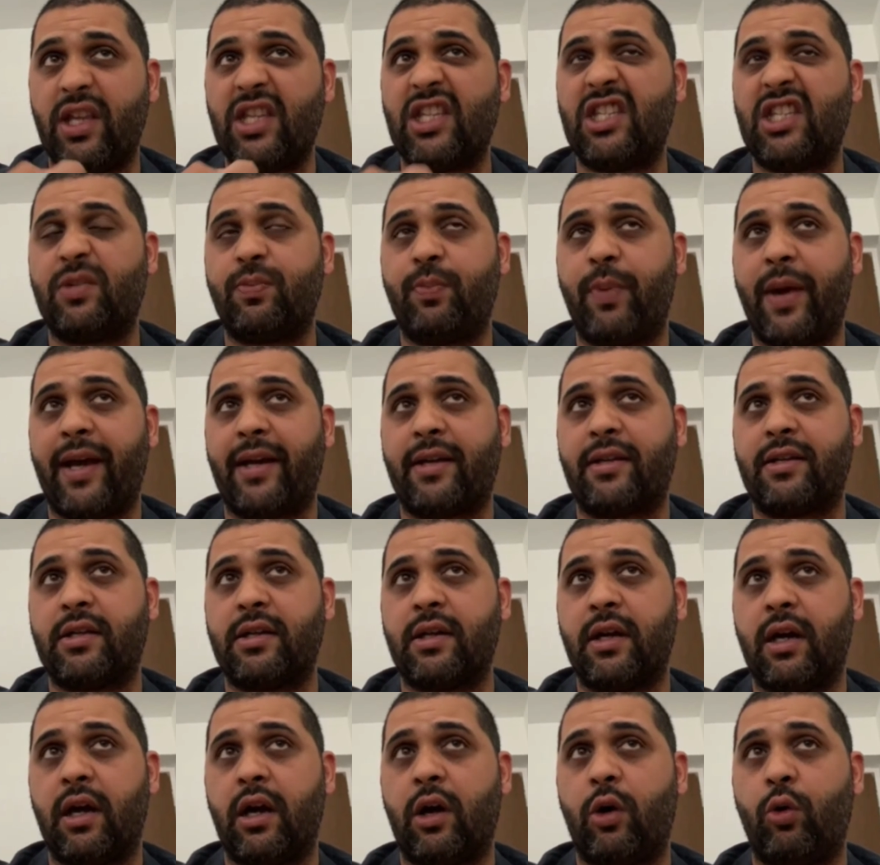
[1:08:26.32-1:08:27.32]
to
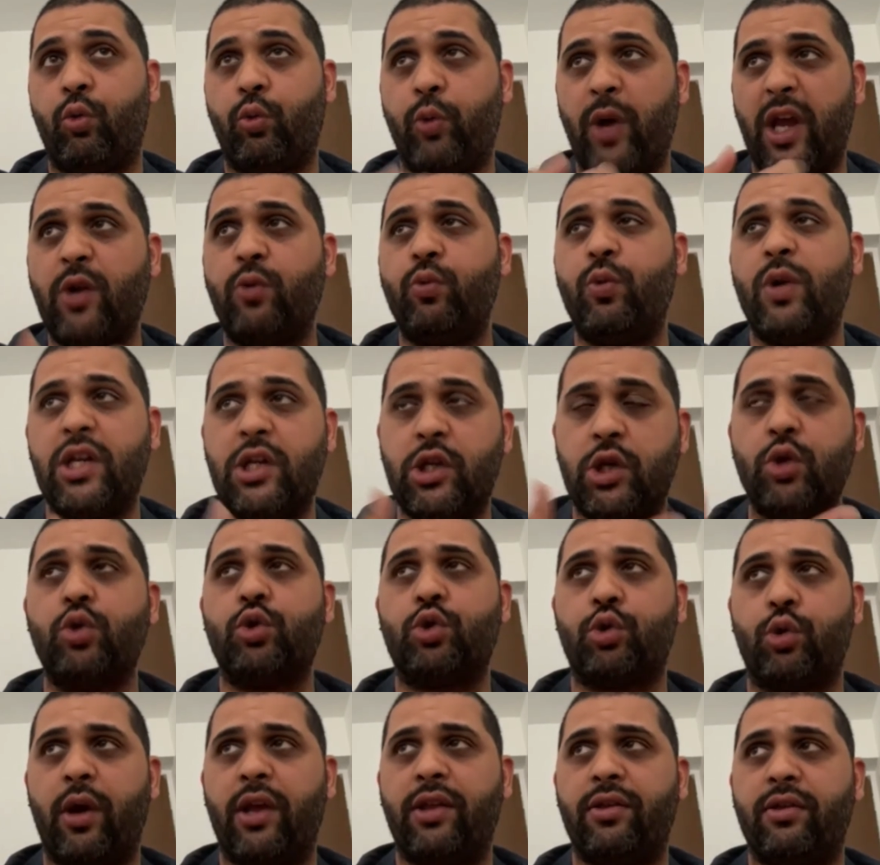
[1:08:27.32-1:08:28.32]
inspect when we
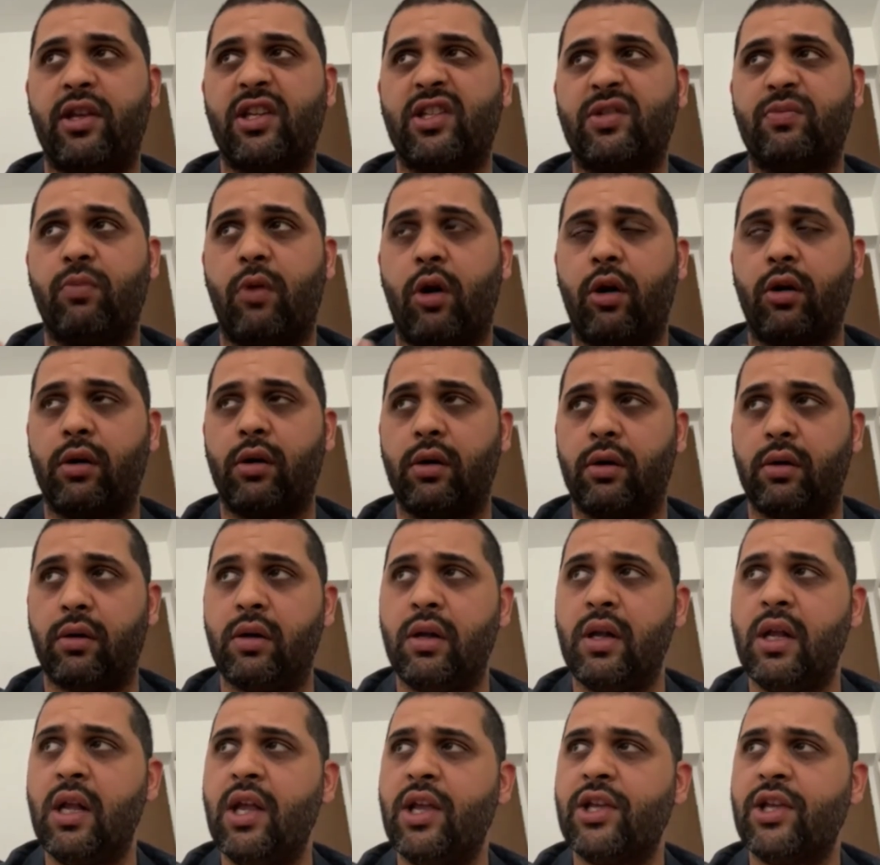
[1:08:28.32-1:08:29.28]
do train this model?